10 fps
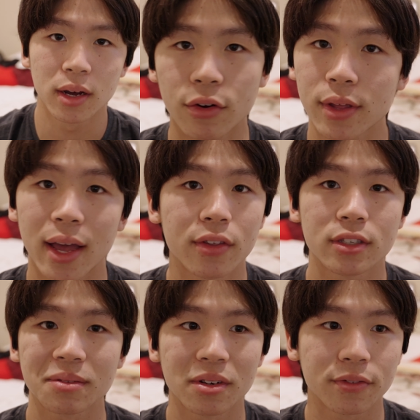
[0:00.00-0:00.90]
I only had the
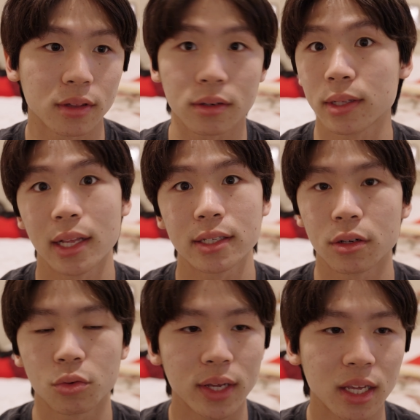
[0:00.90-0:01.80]
Sigma for literally less than
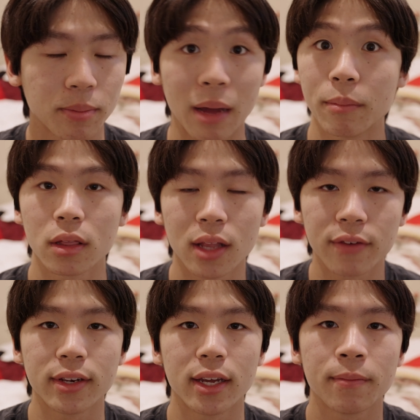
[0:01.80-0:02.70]
a week, but I'm
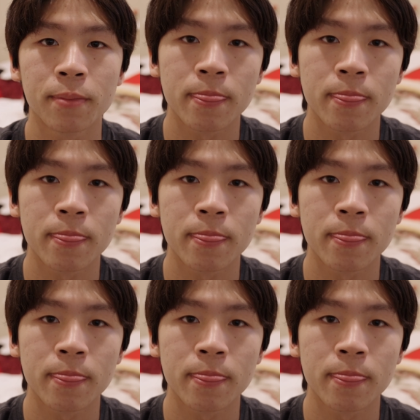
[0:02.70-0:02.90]
loving it.